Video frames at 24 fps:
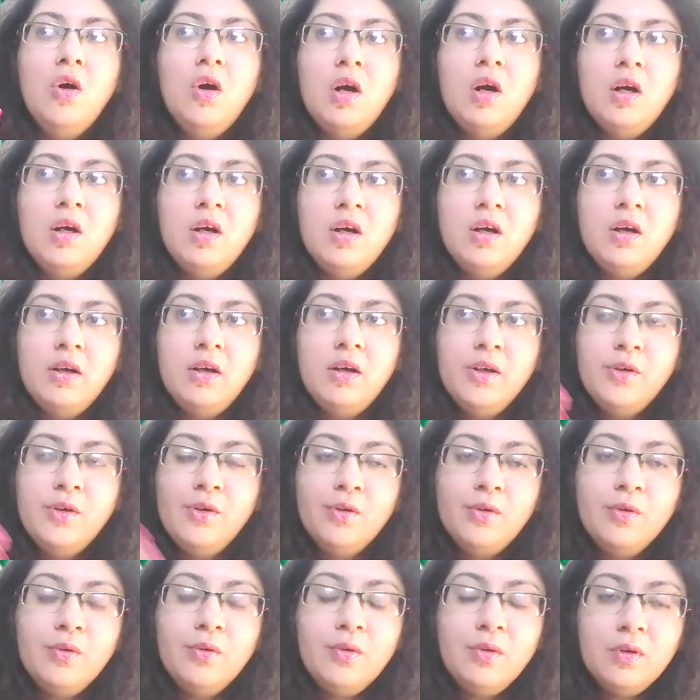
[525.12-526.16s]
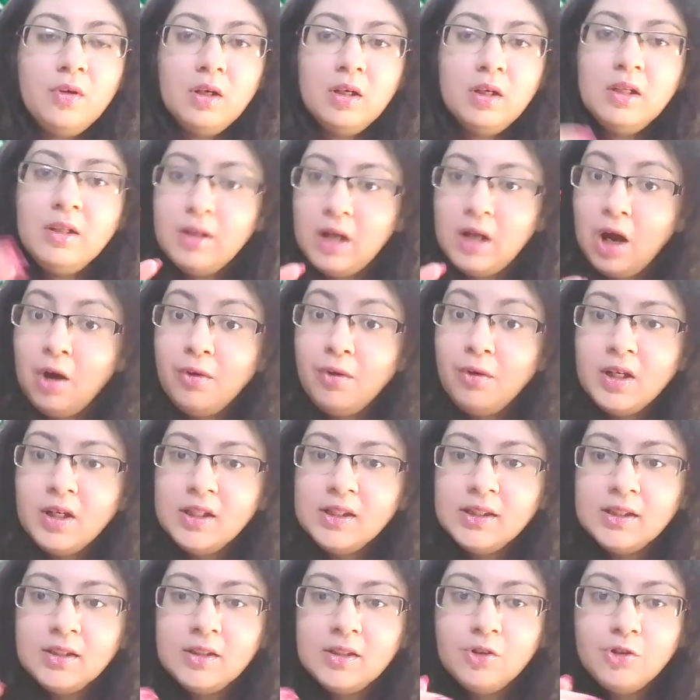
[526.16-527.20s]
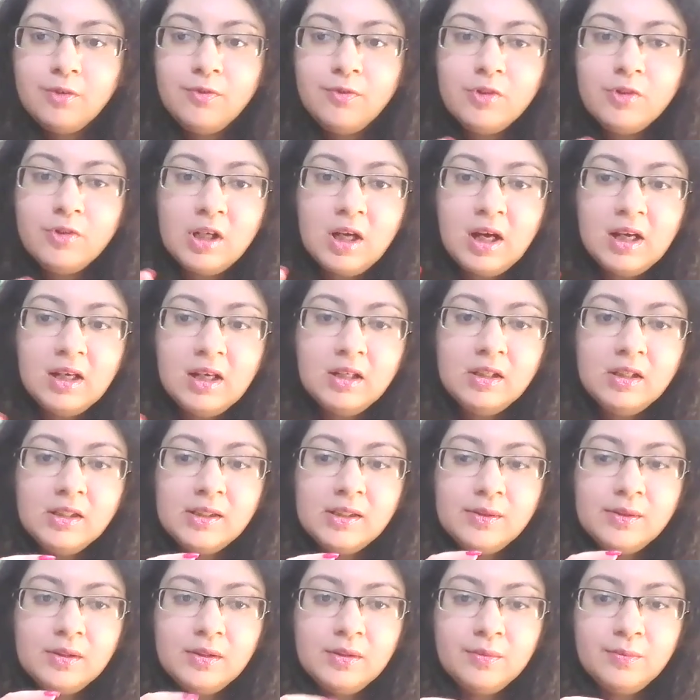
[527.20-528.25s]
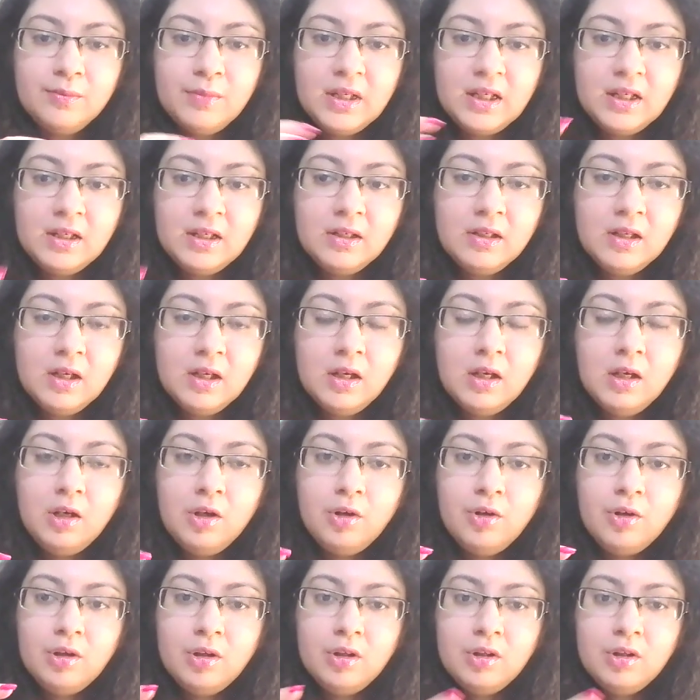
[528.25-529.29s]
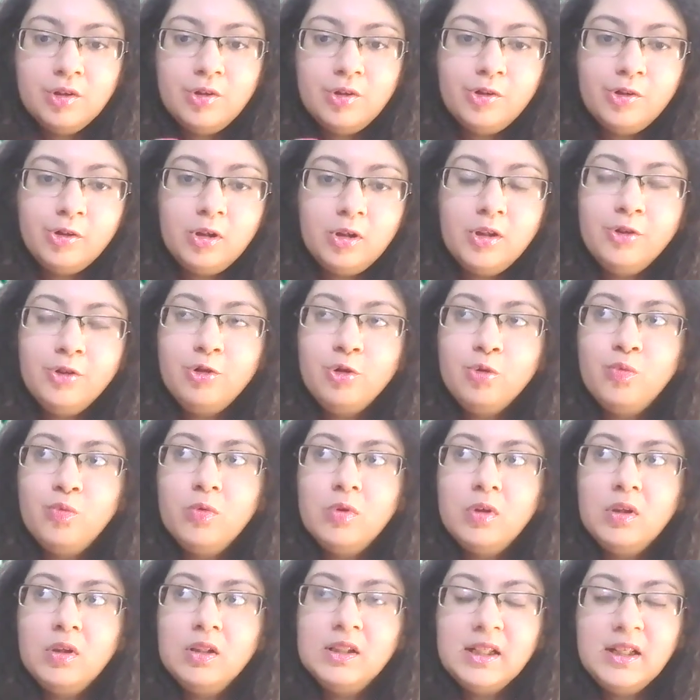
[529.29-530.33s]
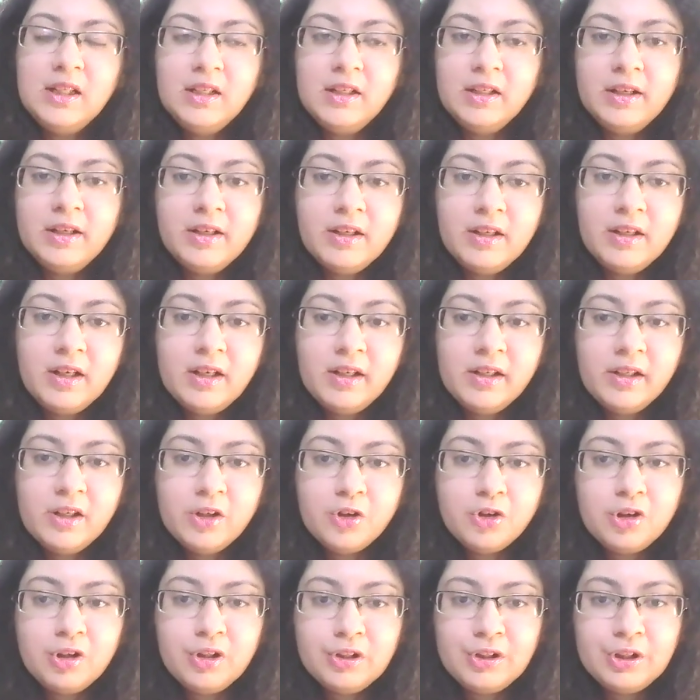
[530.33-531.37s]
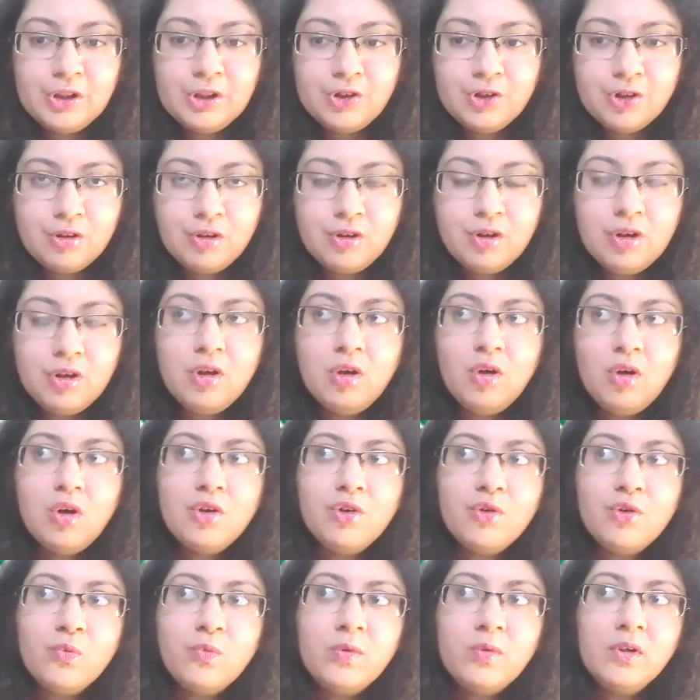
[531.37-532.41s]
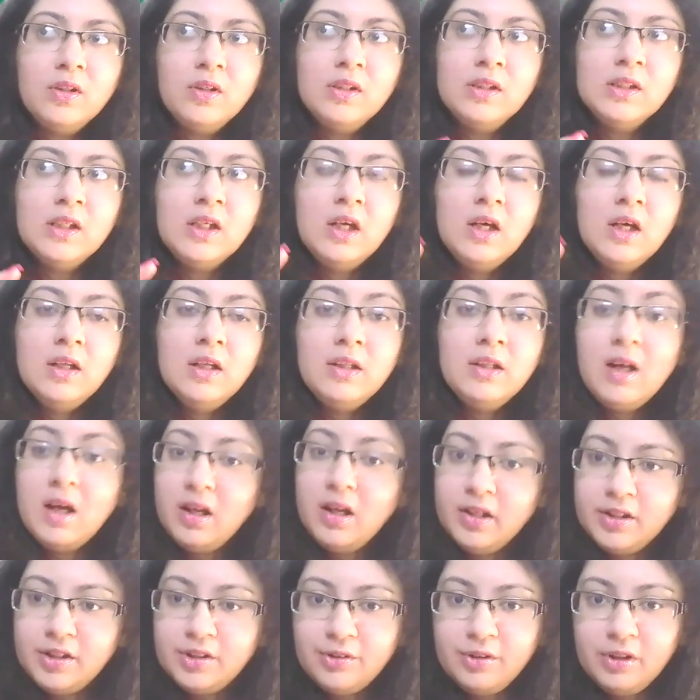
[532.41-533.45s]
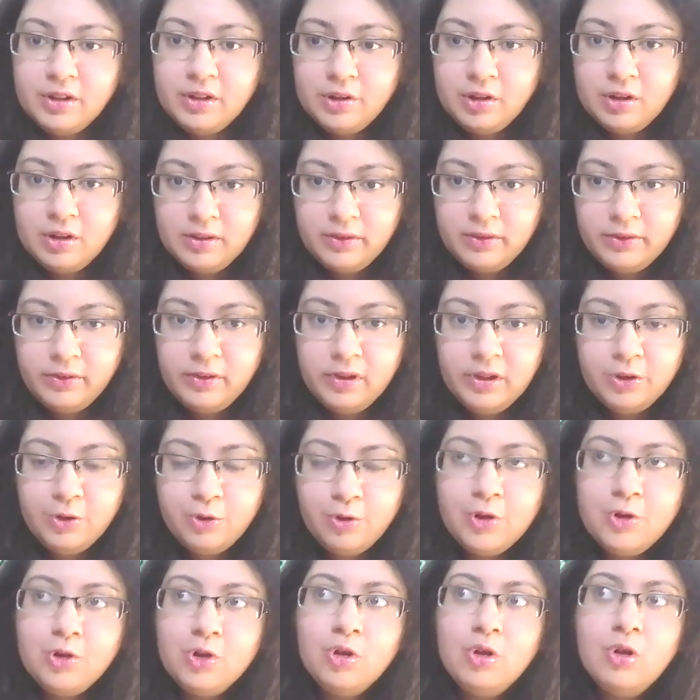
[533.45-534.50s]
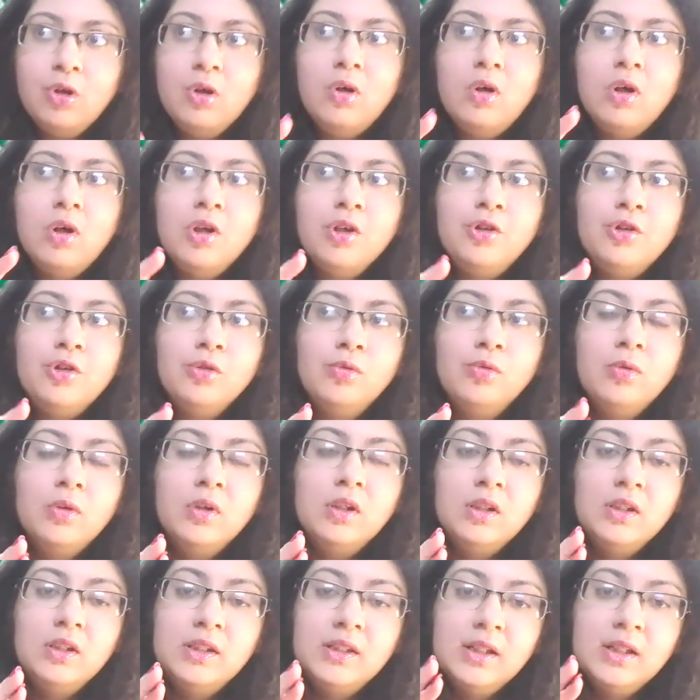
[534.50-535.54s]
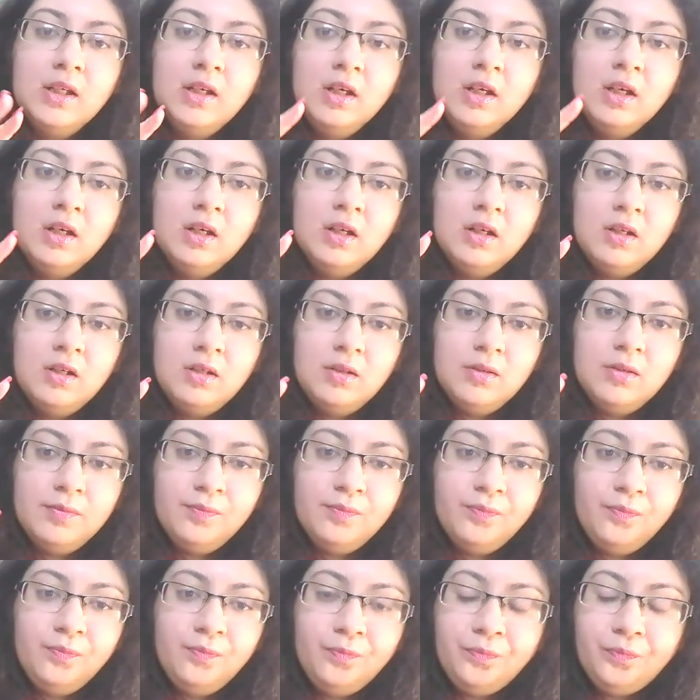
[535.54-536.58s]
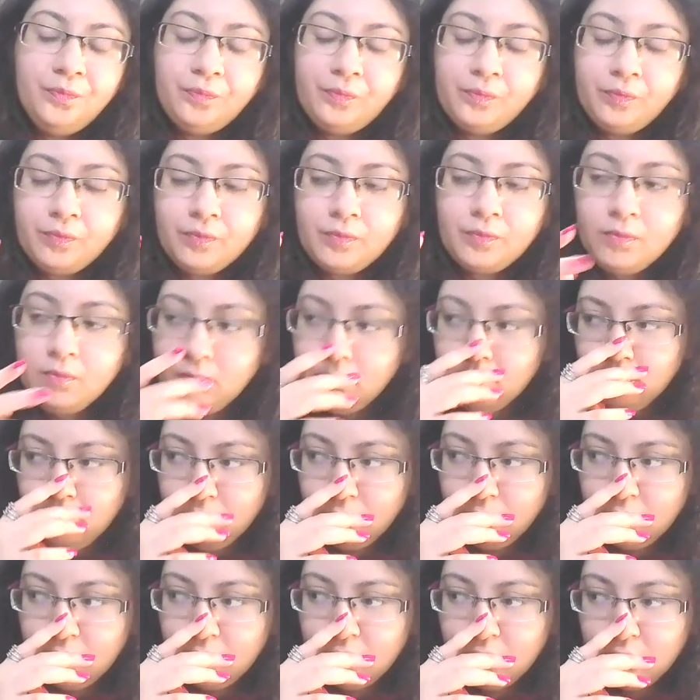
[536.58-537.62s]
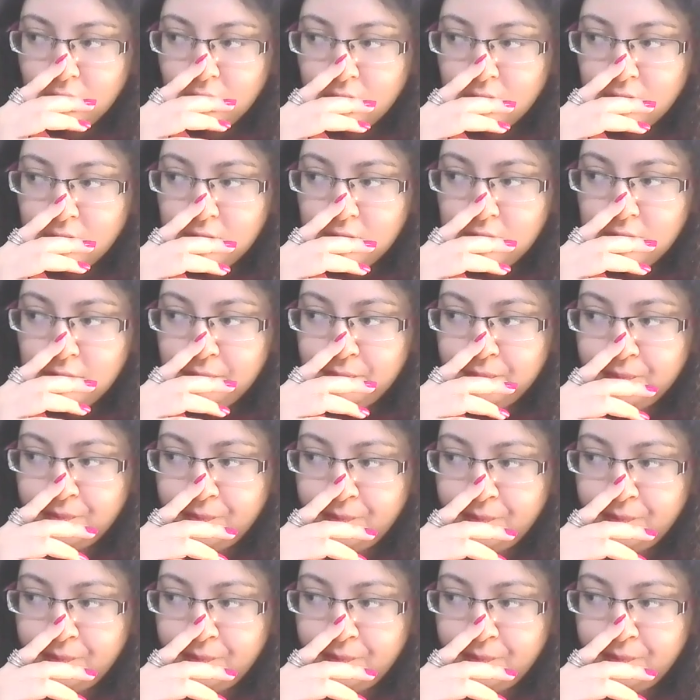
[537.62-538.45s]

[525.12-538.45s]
or nowadays the shift has been drawn towards Indian English literature, or towards Dalit literature, or towards um, uh,